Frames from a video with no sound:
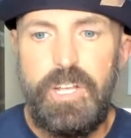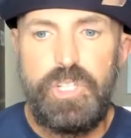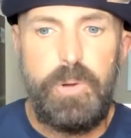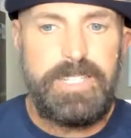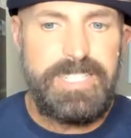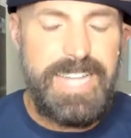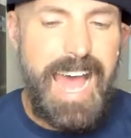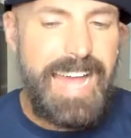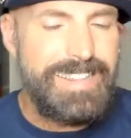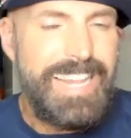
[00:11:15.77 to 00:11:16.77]
So it's
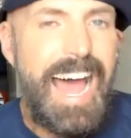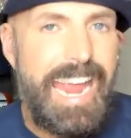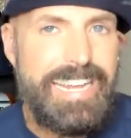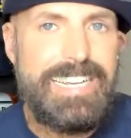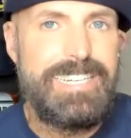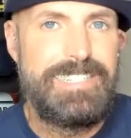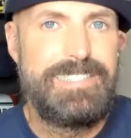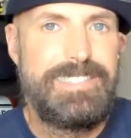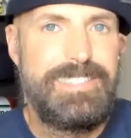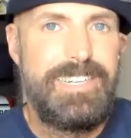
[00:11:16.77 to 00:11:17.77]
not like
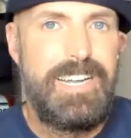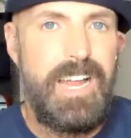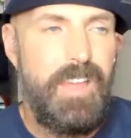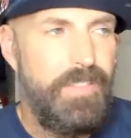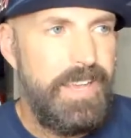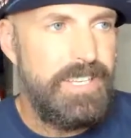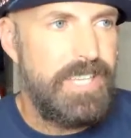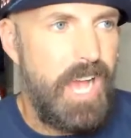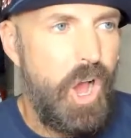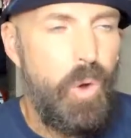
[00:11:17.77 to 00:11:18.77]

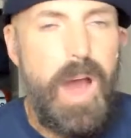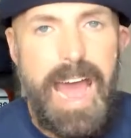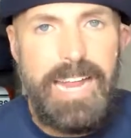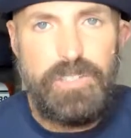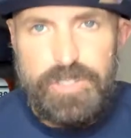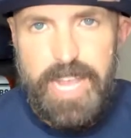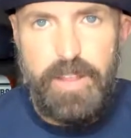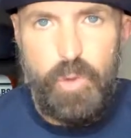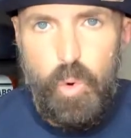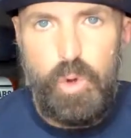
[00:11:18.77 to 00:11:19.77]
these Ohio
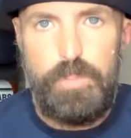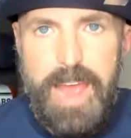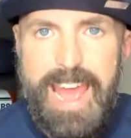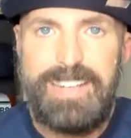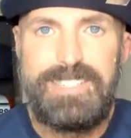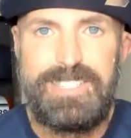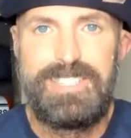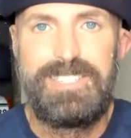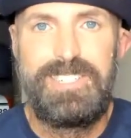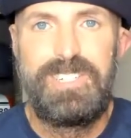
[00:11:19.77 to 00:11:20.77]
State
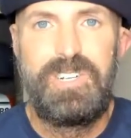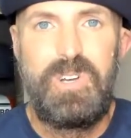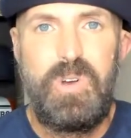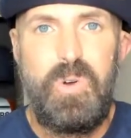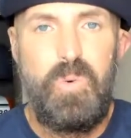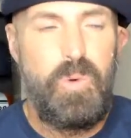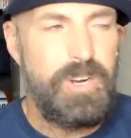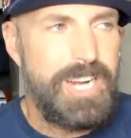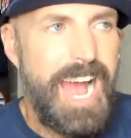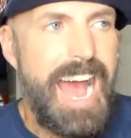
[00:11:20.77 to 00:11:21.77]
quarterbacks
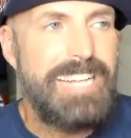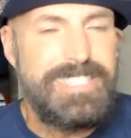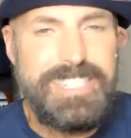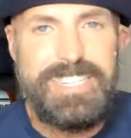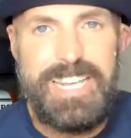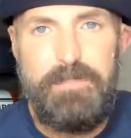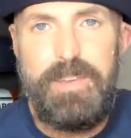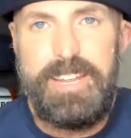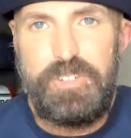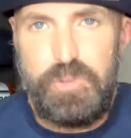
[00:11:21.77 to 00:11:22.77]
were constantly
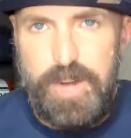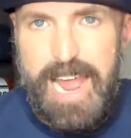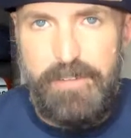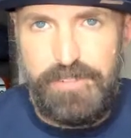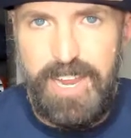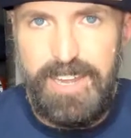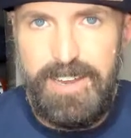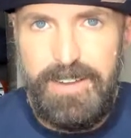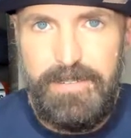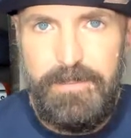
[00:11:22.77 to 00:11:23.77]
being
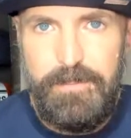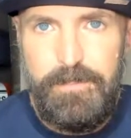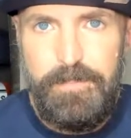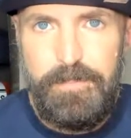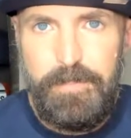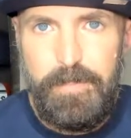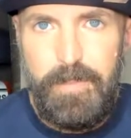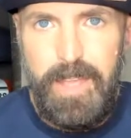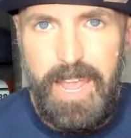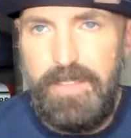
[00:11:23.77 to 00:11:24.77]
drafted
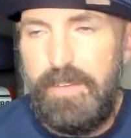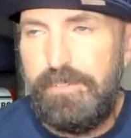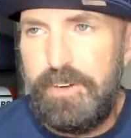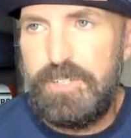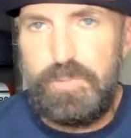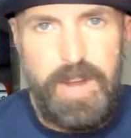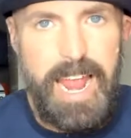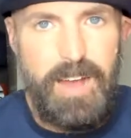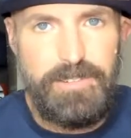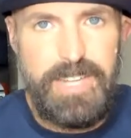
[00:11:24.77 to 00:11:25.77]
in the first
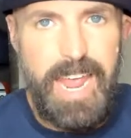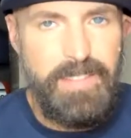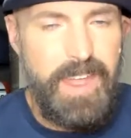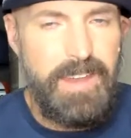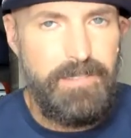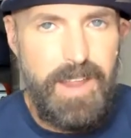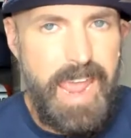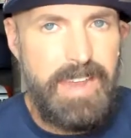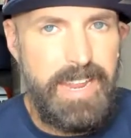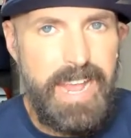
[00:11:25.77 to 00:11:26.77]
round and then
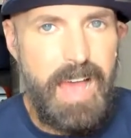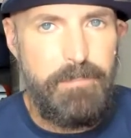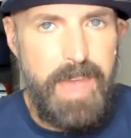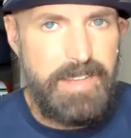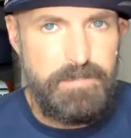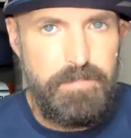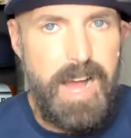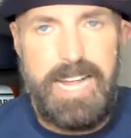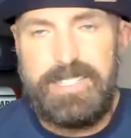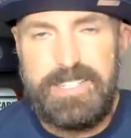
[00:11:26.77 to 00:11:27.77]
ending up as
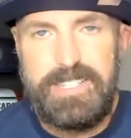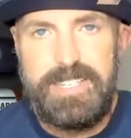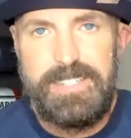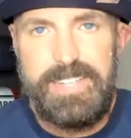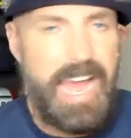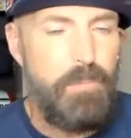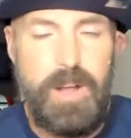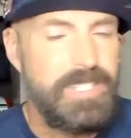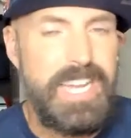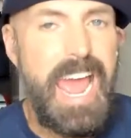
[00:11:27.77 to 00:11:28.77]
busts. That
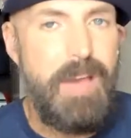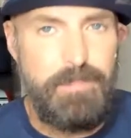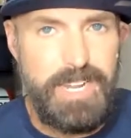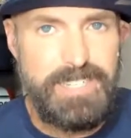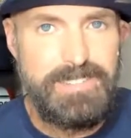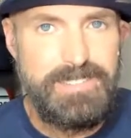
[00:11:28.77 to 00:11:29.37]
wasn't happening.